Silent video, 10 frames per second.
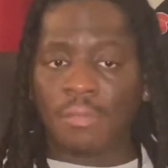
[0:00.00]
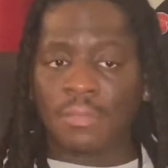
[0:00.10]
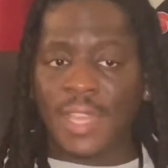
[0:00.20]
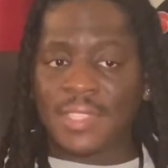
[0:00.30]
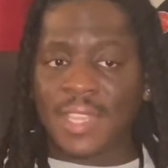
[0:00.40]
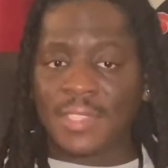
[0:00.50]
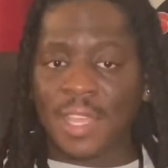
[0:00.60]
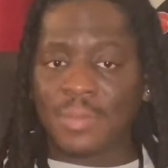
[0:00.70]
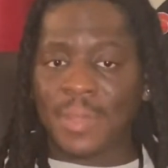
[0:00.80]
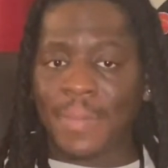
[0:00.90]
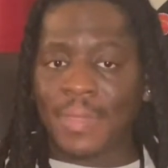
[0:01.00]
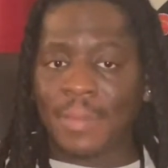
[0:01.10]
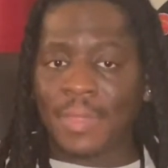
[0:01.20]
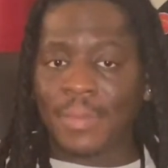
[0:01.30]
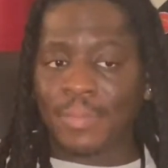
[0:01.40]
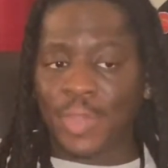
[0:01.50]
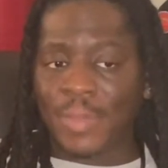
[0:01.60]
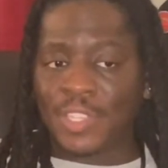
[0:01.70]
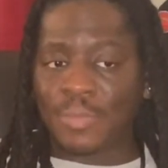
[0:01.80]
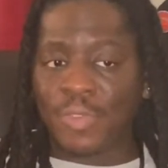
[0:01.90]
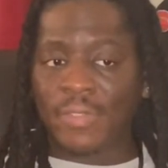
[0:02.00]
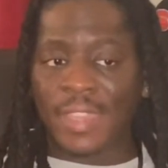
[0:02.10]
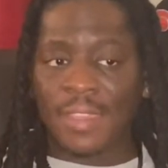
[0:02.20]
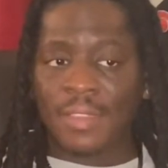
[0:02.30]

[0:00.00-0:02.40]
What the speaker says: That sets up some of the pretty much the movie.